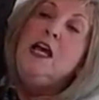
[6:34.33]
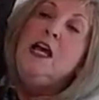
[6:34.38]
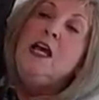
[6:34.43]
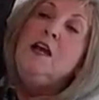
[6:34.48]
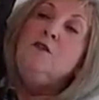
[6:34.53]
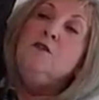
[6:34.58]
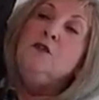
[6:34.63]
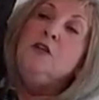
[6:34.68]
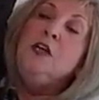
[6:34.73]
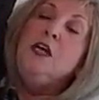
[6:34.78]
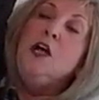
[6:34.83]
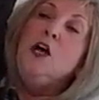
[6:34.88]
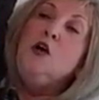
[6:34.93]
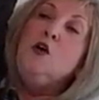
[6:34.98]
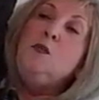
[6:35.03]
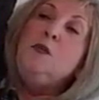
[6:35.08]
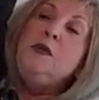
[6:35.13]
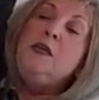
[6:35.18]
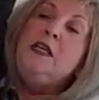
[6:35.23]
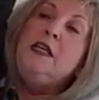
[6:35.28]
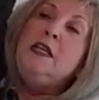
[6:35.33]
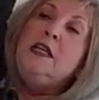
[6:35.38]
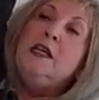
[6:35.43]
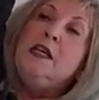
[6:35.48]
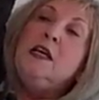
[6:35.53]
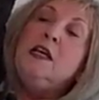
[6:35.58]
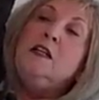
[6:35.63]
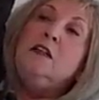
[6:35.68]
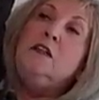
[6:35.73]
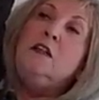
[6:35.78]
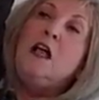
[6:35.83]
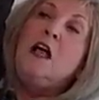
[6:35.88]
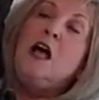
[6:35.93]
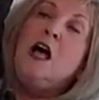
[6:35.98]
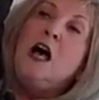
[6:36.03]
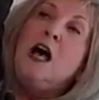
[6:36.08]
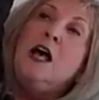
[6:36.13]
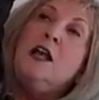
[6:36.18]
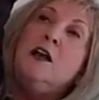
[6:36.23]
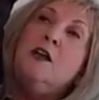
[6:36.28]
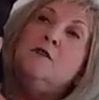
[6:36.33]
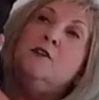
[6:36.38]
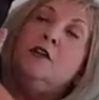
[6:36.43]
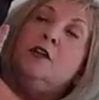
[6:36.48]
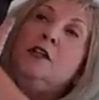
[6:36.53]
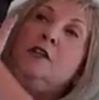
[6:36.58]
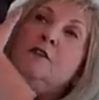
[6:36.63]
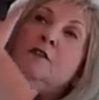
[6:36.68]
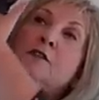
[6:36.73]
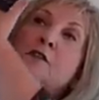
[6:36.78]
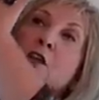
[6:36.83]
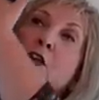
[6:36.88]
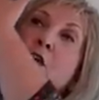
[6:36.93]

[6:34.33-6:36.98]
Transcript: and reopening a lot of our lymph